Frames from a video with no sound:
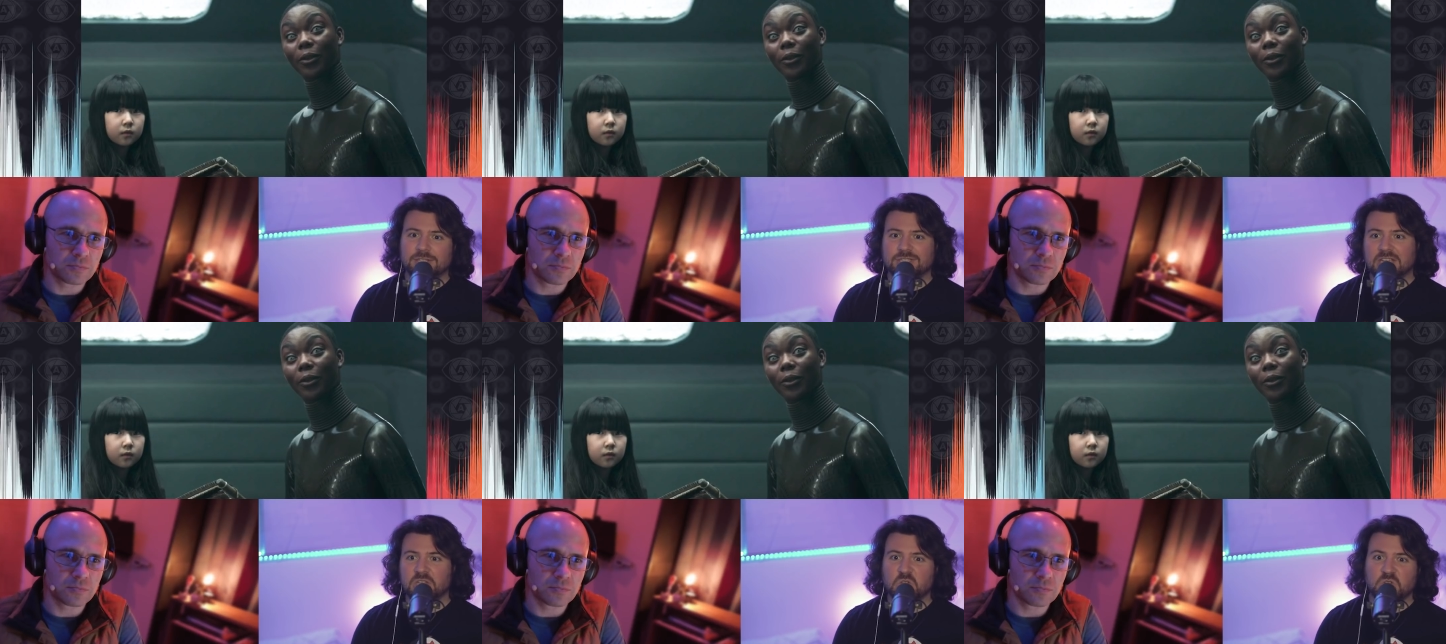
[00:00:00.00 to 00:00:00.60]
Speaker 1: end,
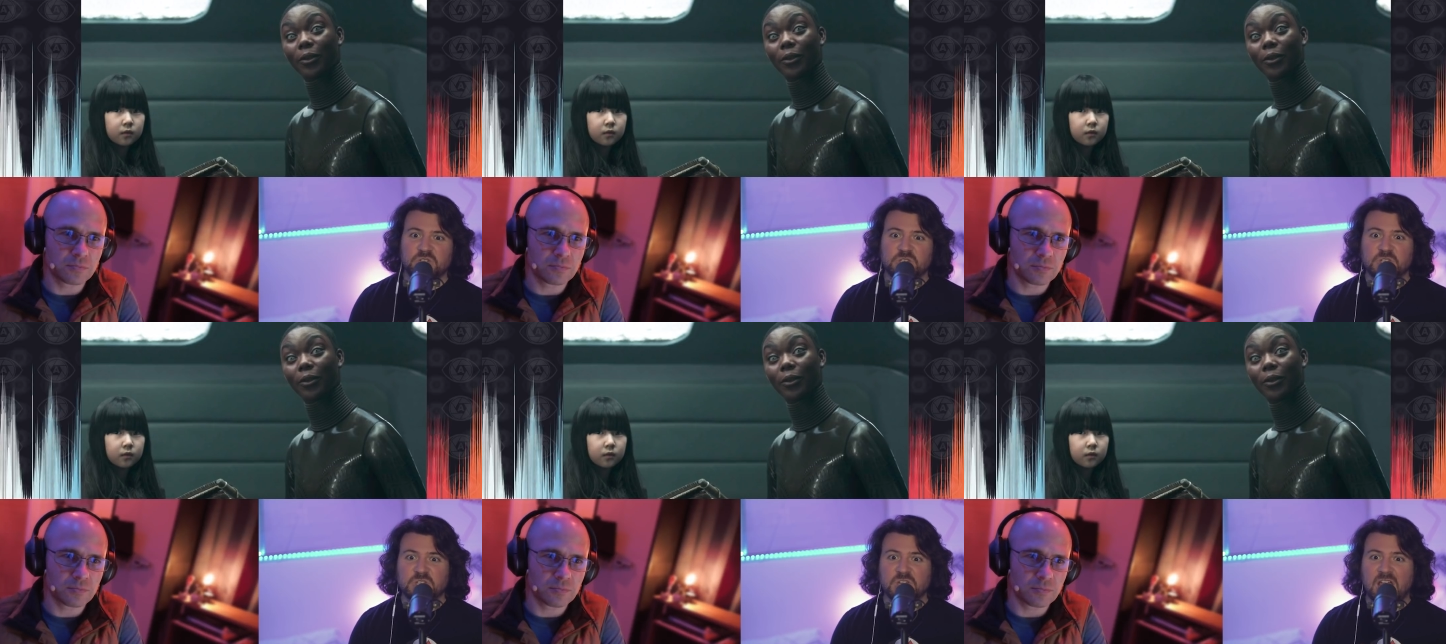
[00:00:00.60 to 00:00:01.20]
she's like, "You're
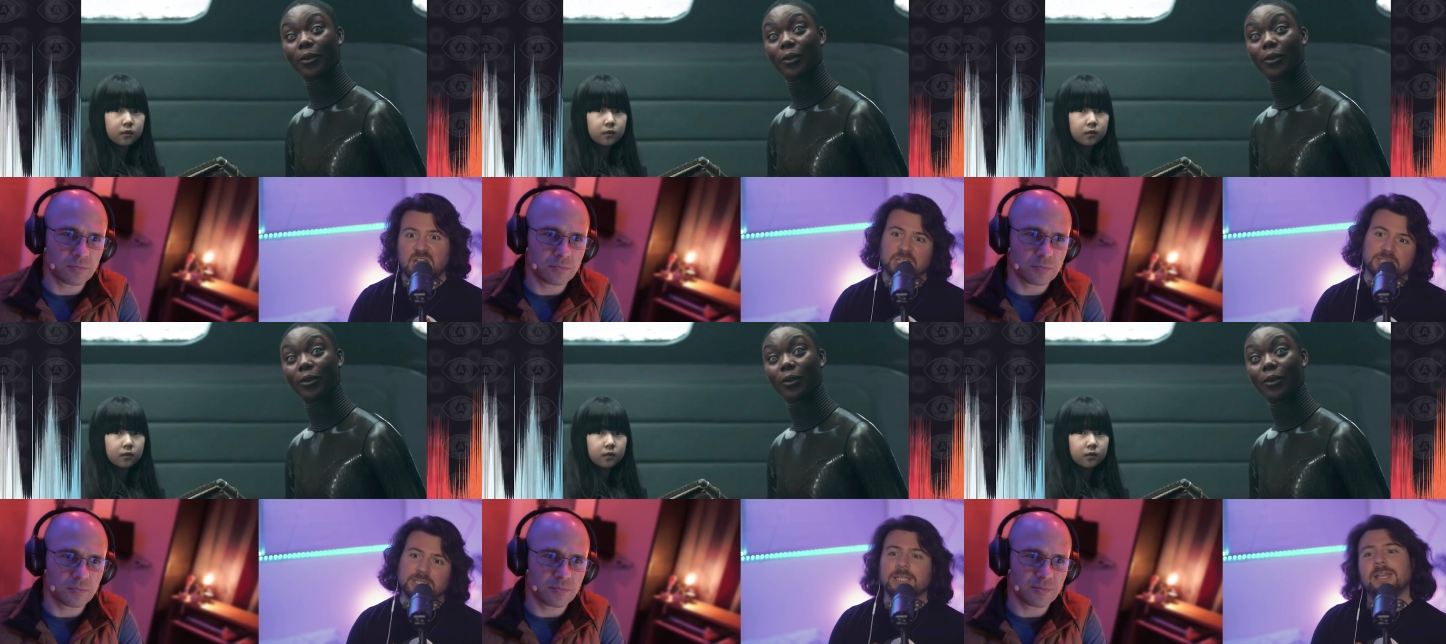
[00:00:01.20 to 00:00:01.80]
just a child."